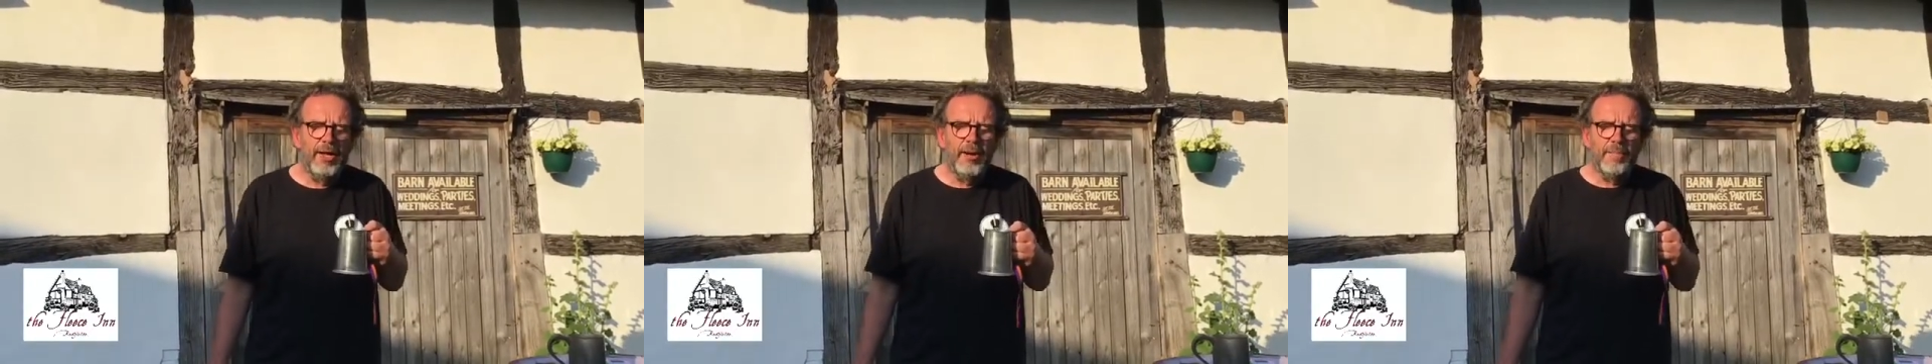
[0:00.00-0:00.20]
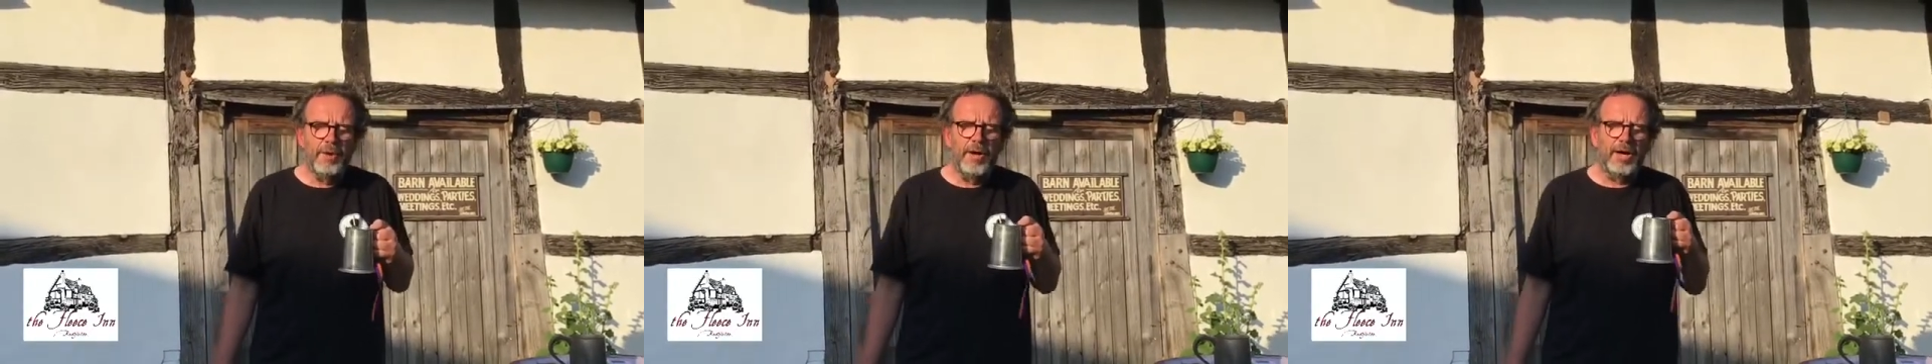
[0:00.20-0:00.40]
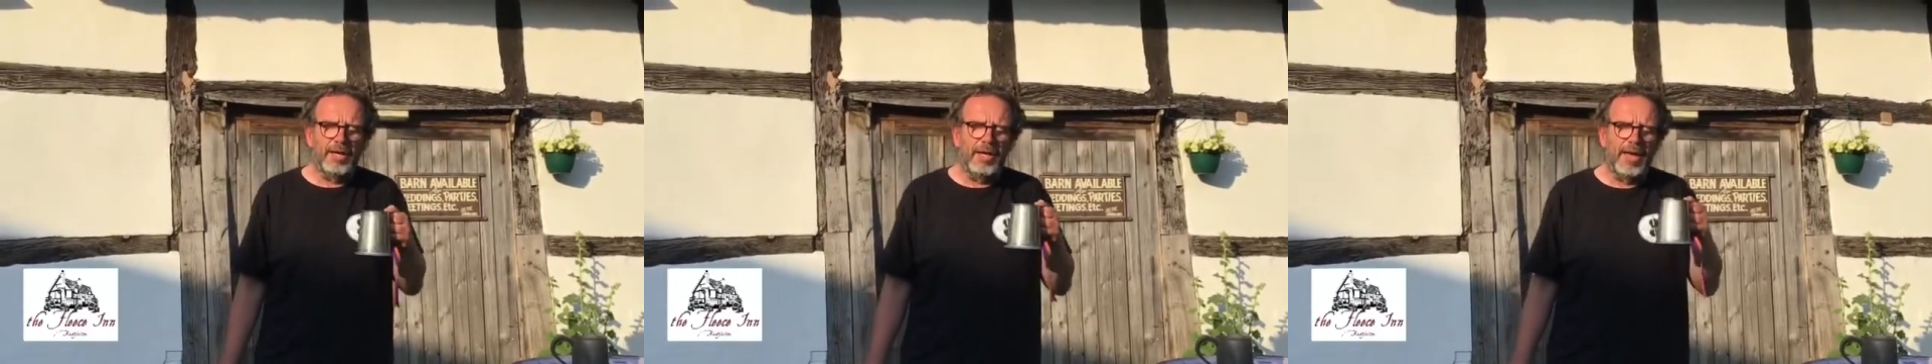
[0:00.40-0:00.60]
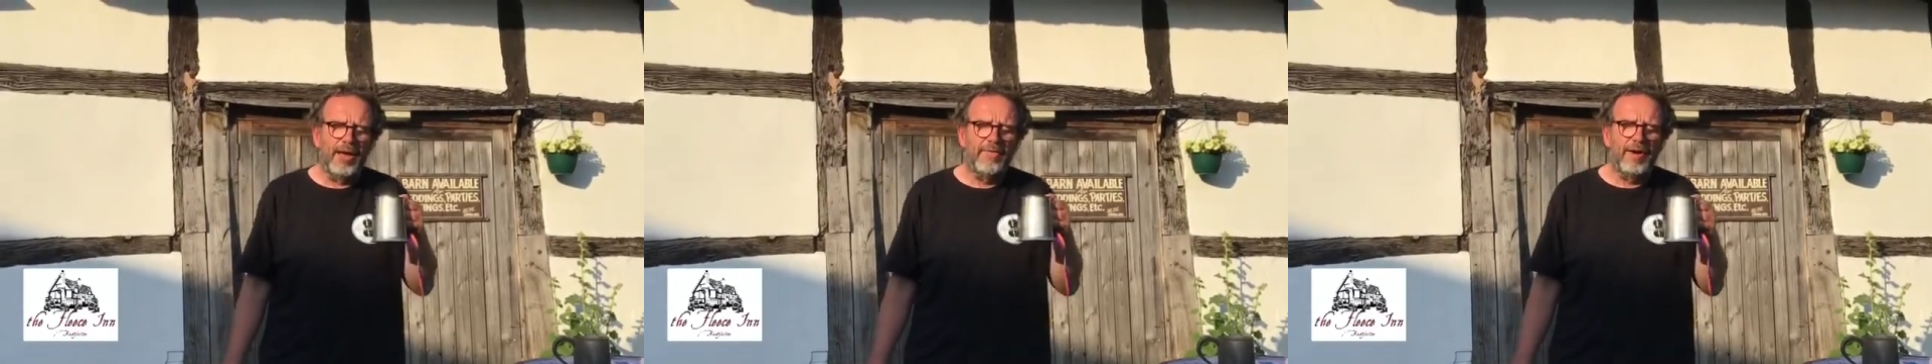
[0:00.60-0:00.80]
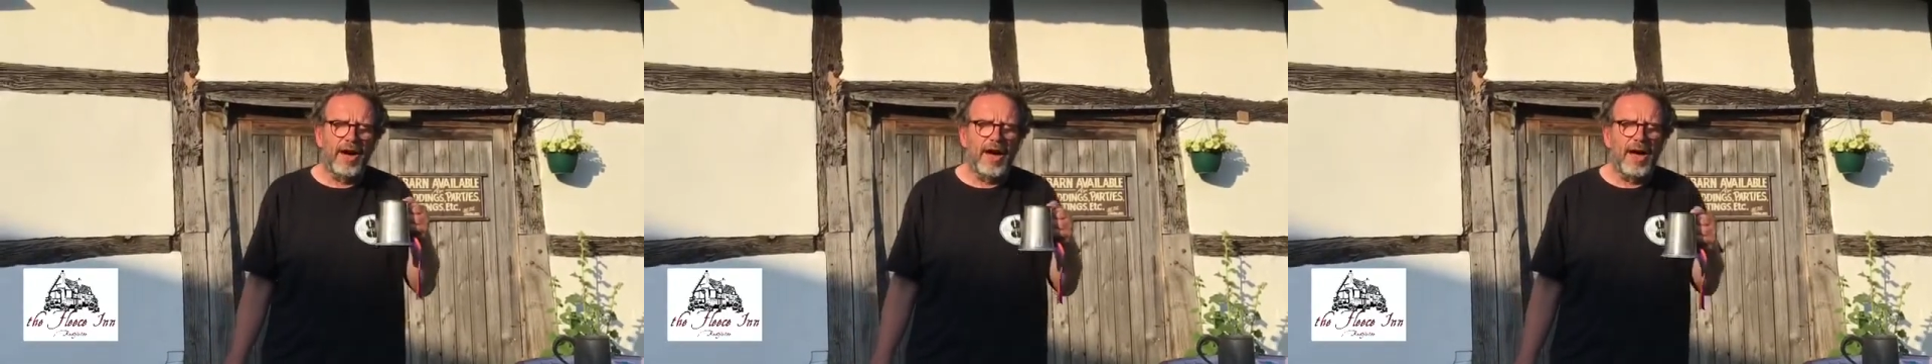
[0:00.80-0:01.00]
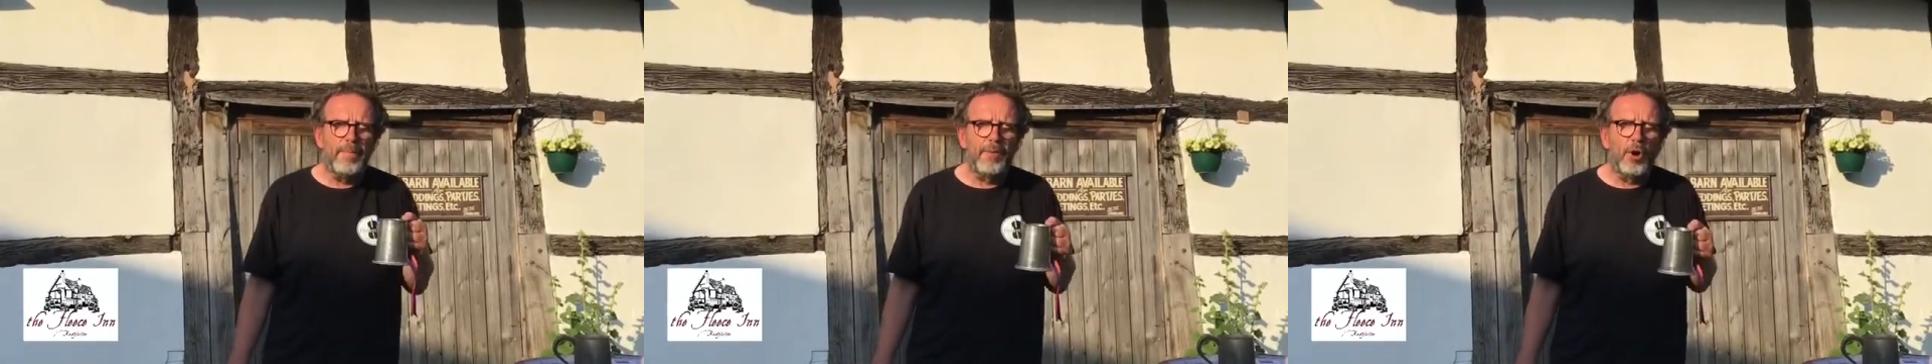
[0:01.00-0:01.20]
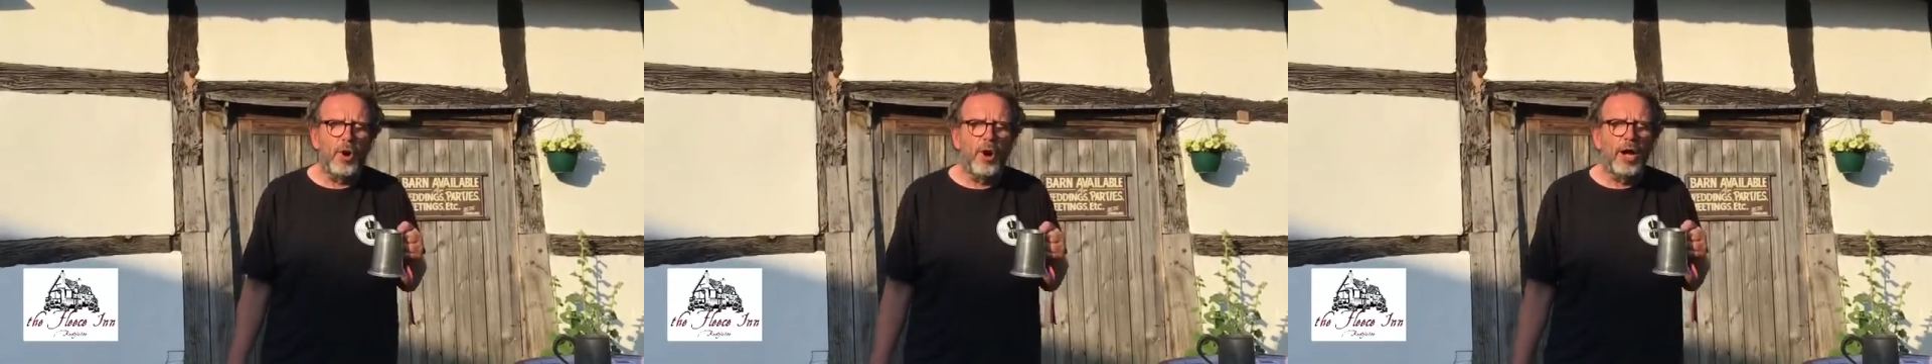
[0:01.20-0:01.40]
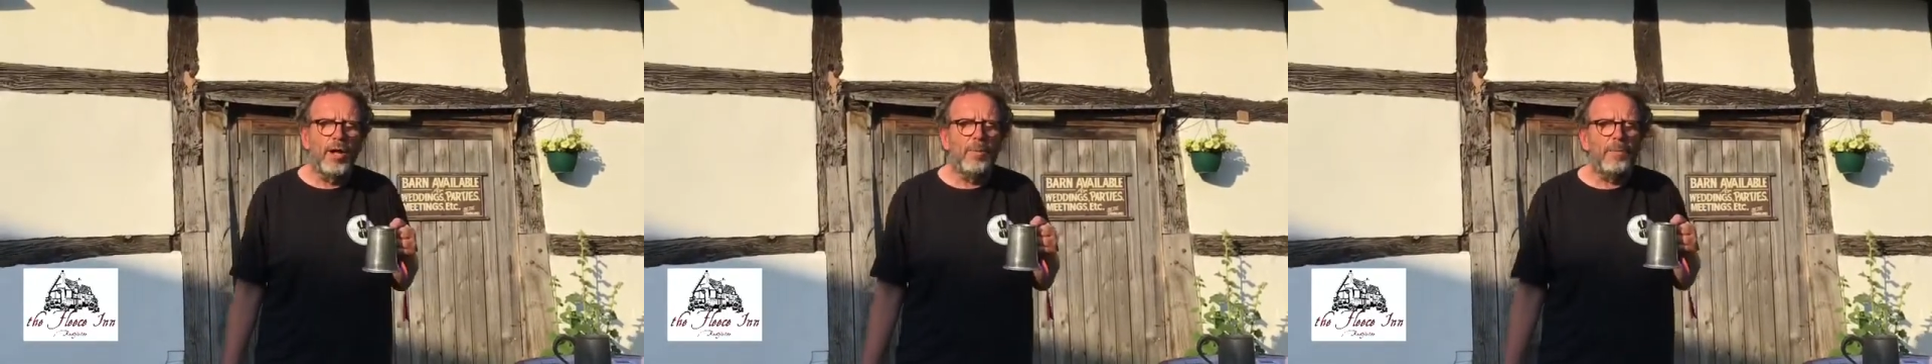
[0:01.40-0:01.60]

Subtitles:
Forgive I boil